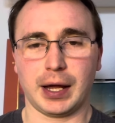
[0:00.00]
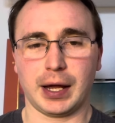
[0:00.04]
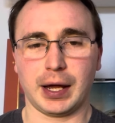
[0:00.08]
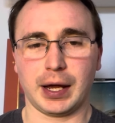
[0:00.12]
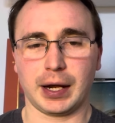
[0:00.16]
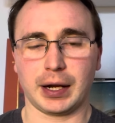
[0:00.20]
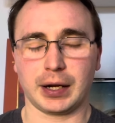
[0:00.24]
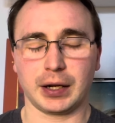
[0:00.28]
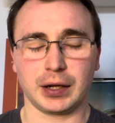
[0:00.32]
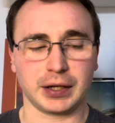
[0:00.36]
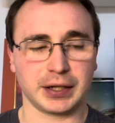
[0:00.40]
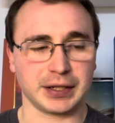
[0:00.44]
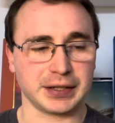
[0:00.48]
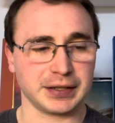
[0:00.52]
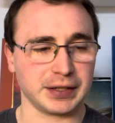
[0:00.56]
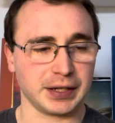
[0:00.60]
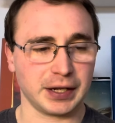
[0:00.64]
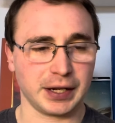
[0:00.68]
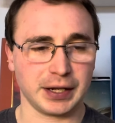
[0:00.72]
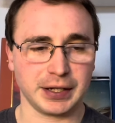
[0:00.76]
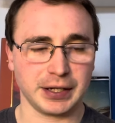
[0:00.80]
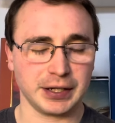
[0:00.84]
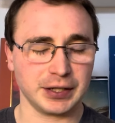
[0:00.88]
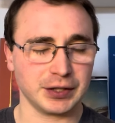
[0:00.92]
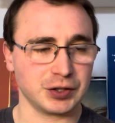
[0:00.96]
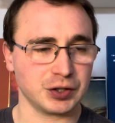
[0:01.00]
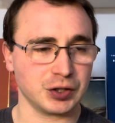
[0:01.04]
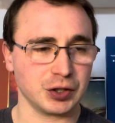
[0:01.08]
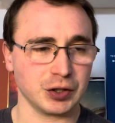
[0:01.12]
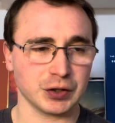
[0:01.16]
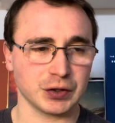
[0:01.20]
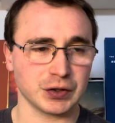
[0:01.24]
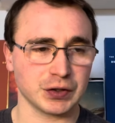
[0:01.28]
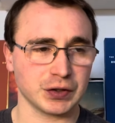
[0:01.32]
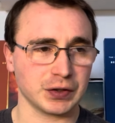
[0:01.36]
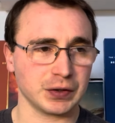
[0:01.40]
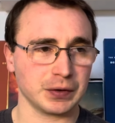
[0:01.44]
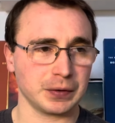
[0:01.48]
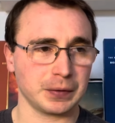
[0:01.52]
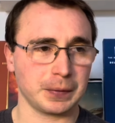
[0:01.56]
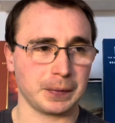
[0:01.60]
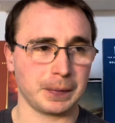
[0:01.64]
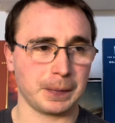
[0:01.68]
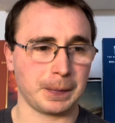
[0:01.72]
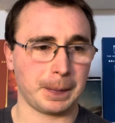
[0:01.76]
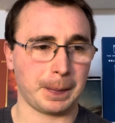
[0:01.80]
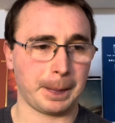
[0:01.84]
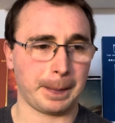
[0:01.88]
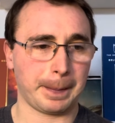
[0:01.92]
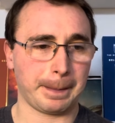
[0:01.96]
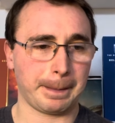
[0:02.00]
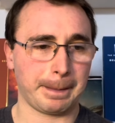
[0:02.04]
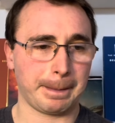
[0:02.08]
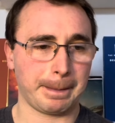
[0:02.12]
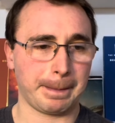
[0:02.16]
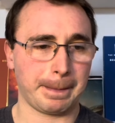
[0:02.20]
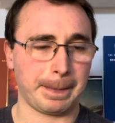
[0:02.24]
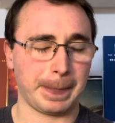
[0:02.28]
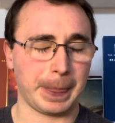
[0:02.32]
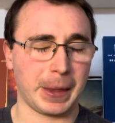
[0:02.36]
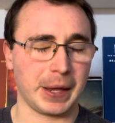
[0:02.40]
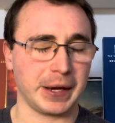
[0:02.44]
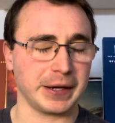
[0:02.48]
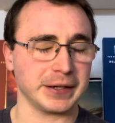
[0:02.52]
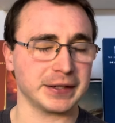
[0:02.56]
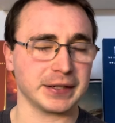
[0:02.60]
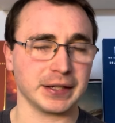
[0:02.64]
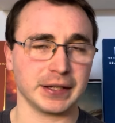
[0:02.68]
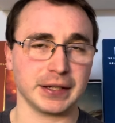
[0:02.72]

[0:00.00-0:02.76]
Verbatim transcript: And like I say, it's just, it's,